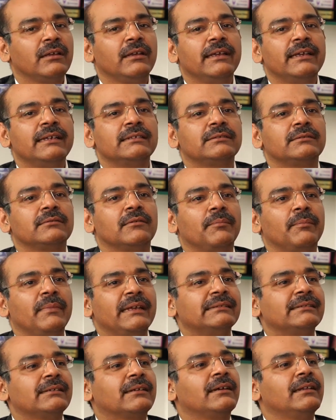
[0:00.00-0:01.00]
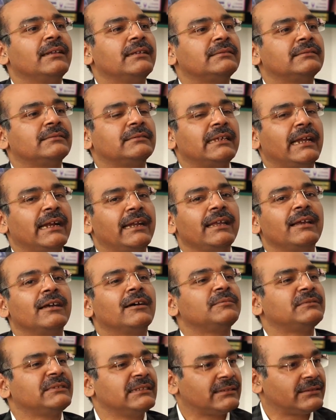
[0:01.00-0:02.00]
is basically setting
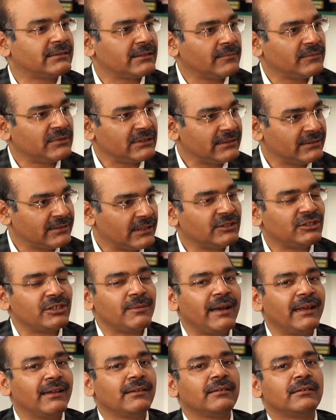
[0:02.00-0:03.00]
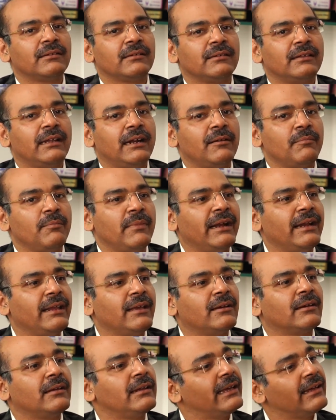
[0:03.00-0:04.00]
up systems in such a manner that
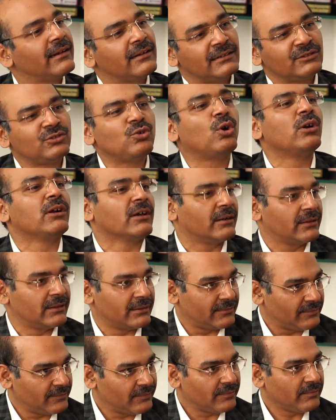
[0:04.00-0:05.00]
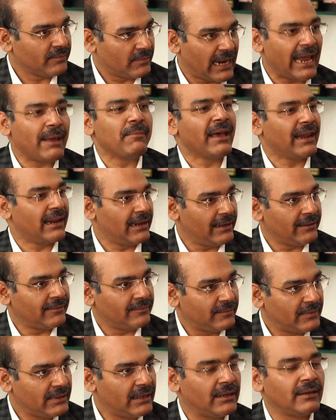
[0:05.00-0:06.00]
medical errors don't occur, primarily.
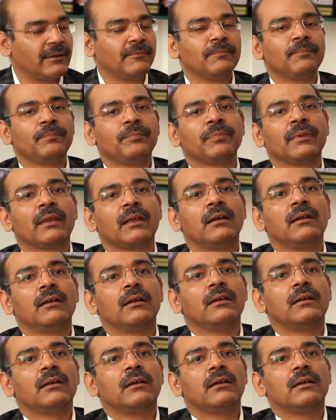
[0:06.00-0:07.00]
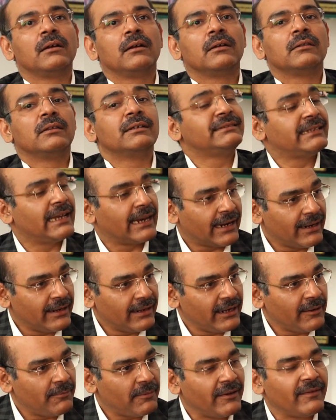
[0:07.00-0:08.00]
Yeah. The
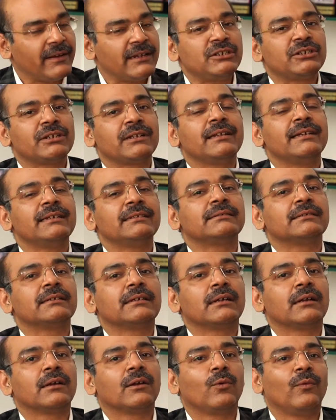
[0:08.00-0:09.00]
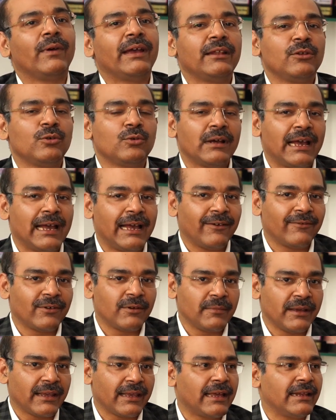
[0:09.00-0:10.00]
secondary prevention is when you have a
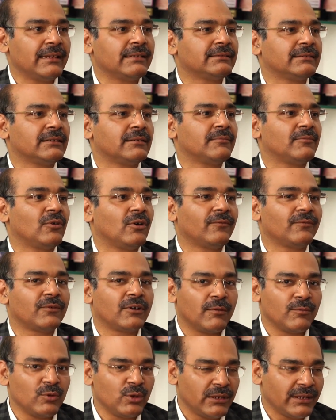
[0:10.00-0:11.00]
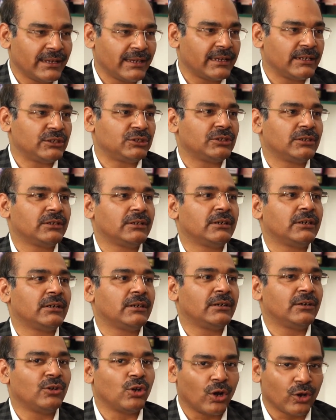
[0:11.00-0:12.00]
mechanism of
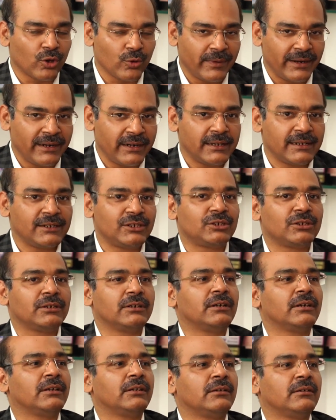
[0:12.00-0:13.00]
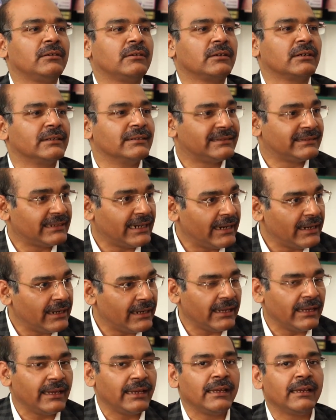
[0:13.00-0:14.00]
communication, documentation,
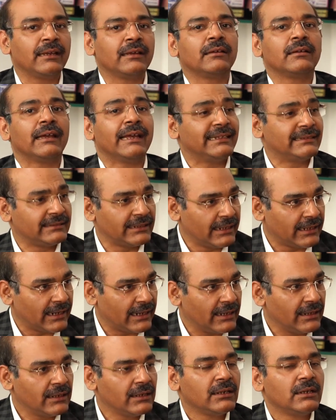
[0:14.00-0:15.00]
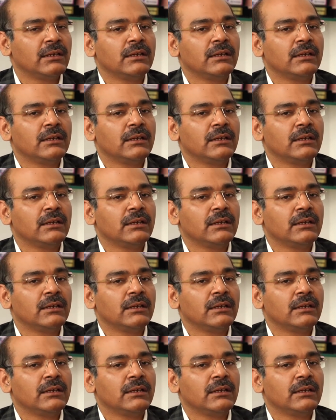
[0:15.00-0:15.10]
consenting, etc.,